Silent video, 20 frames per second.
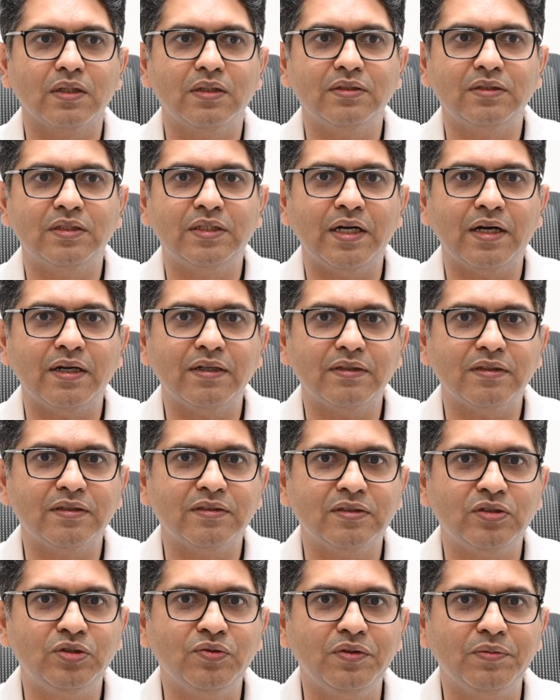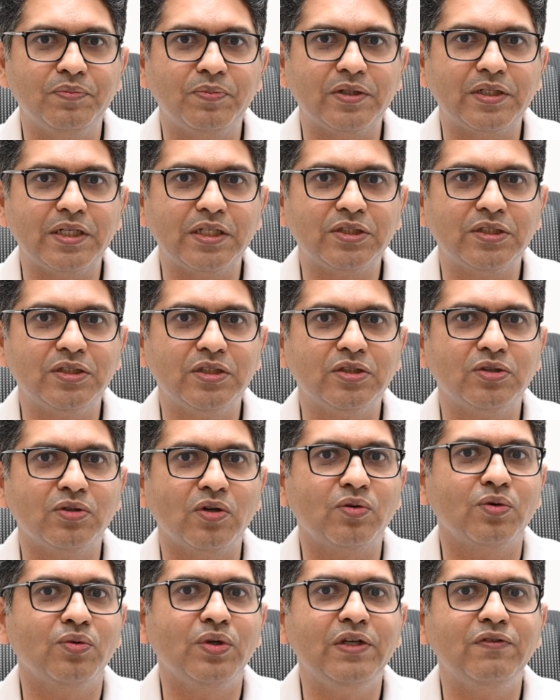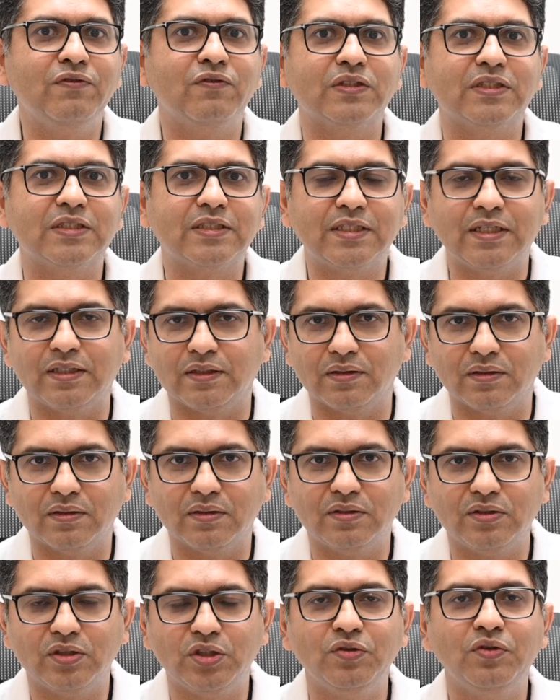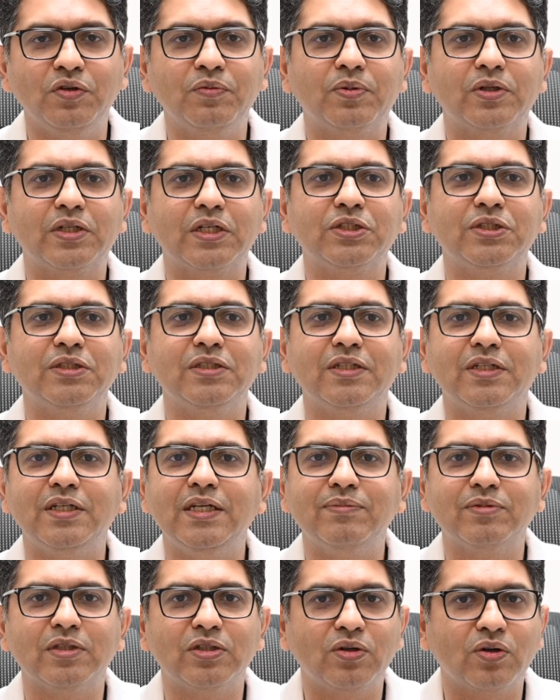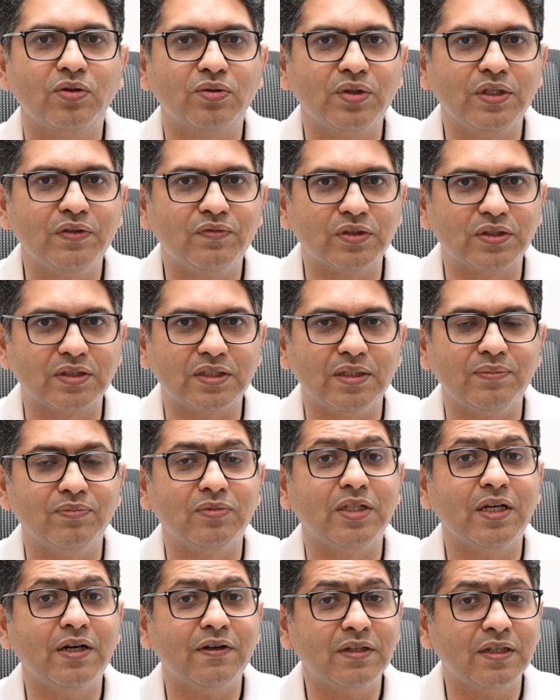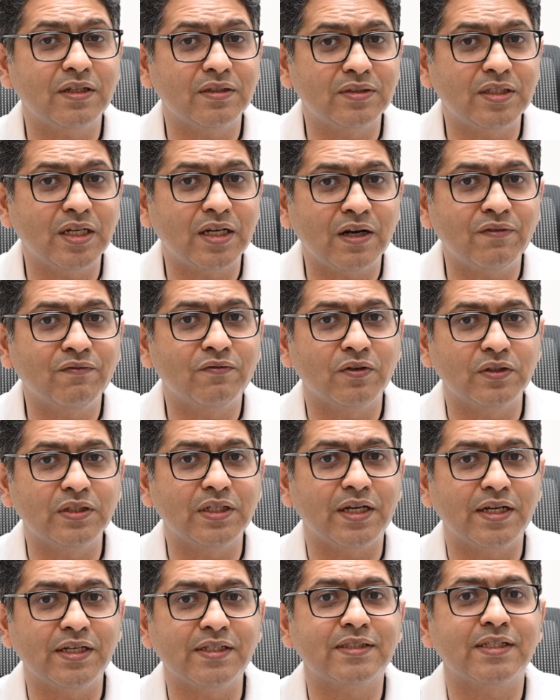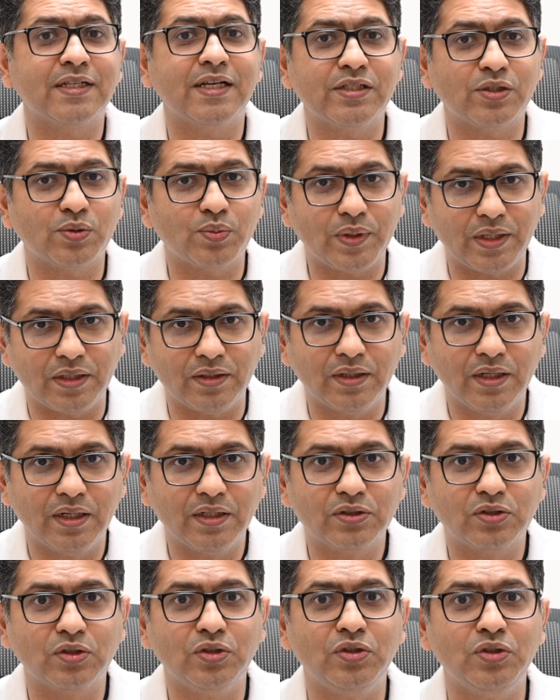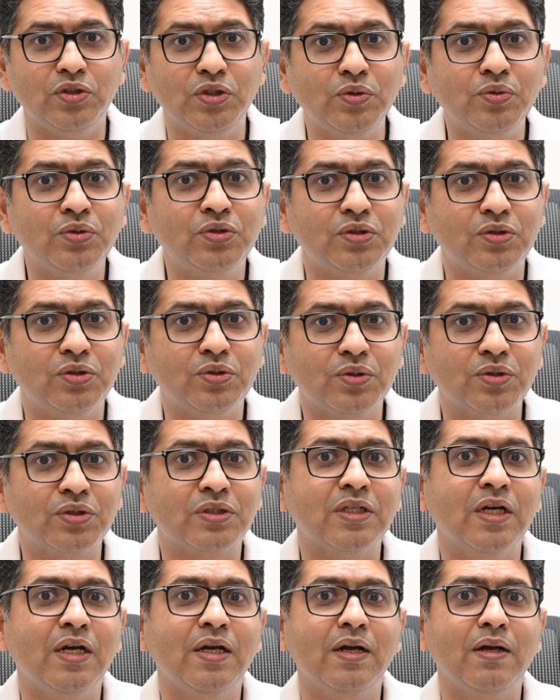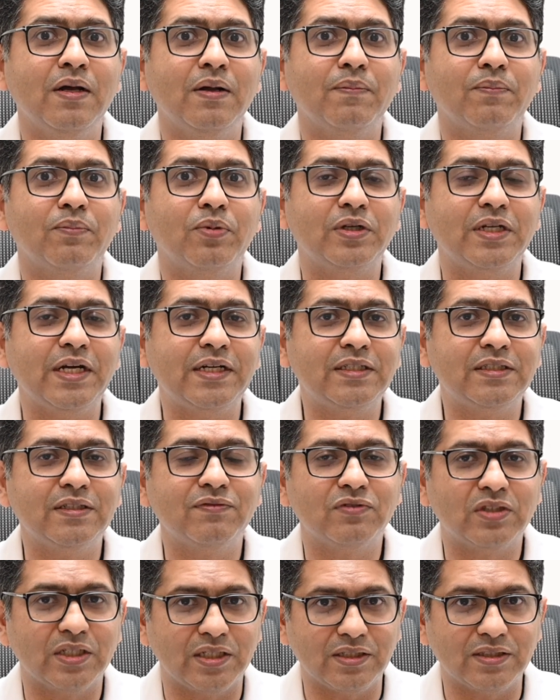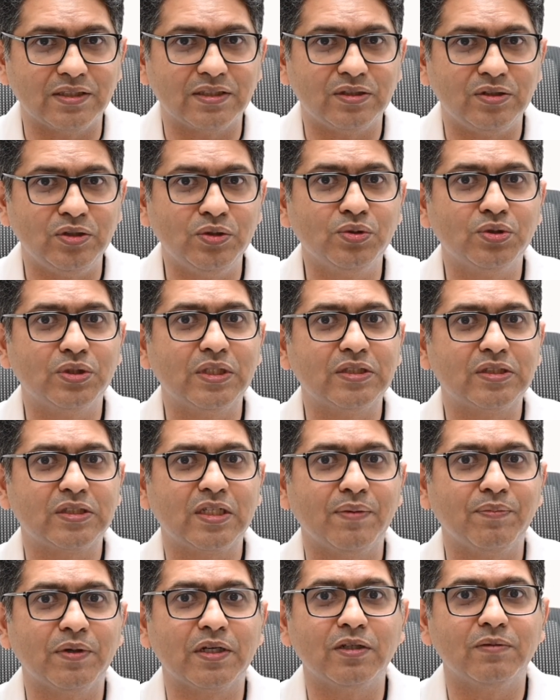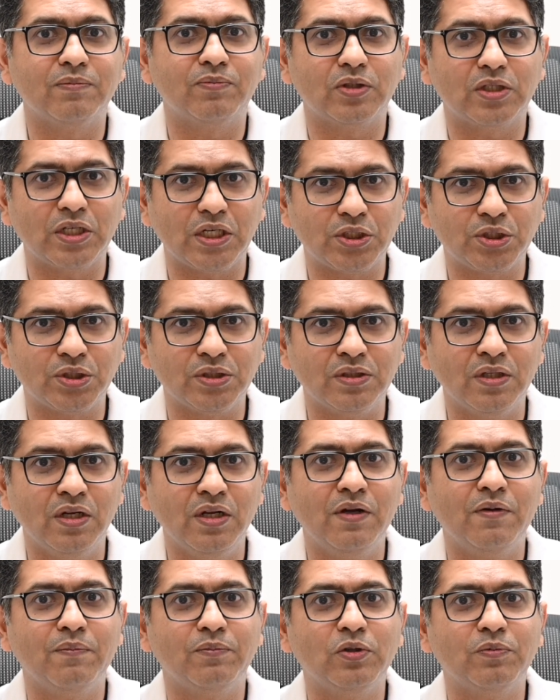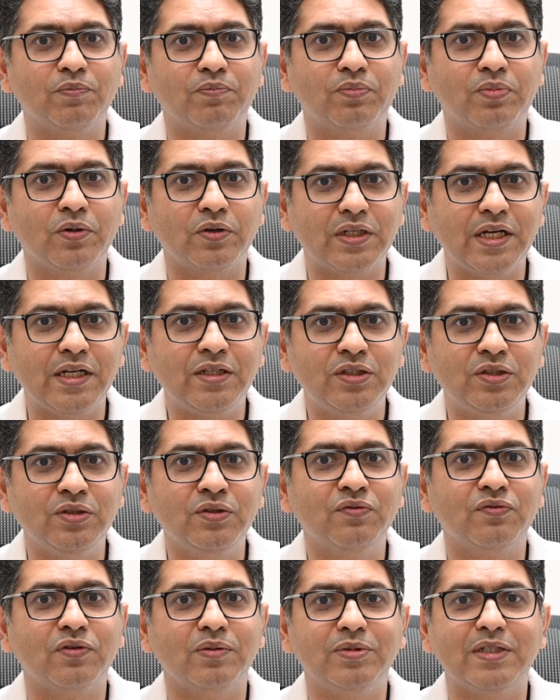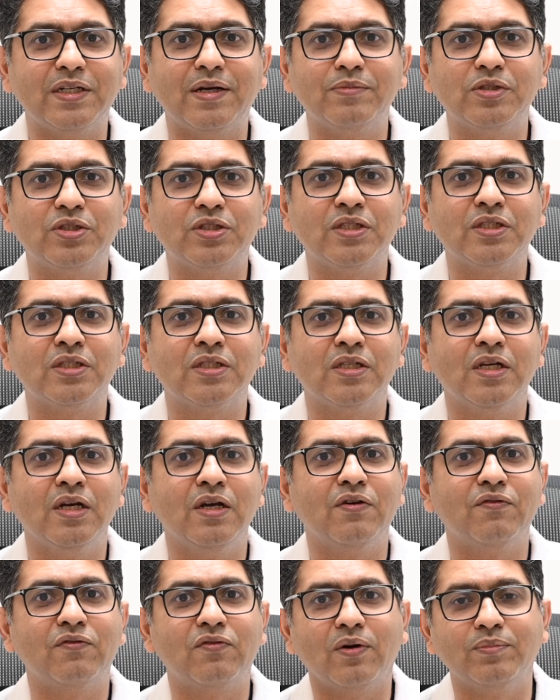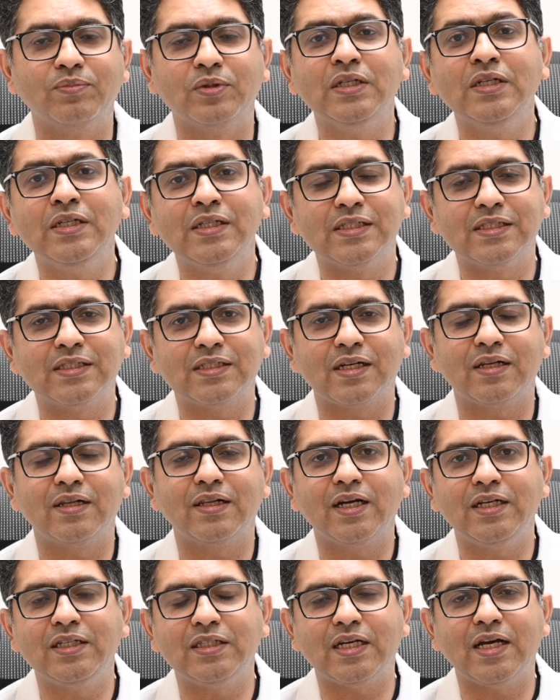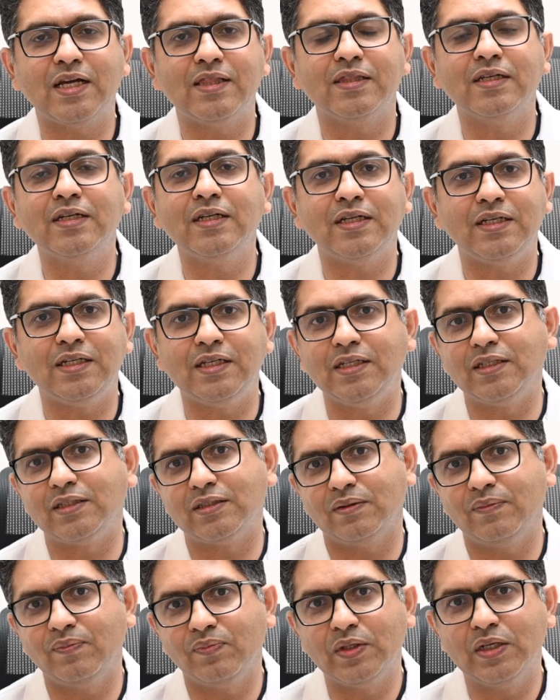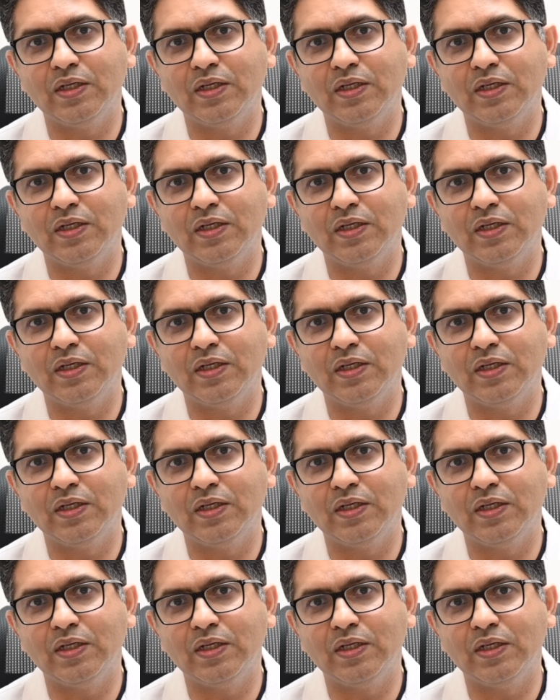UV protection is not only for skin. The UV protection creams are not only for skin. They come for the hairs as well. So use those protective things. Use those chemical protection to protect you from damages from the sunlight and the heat.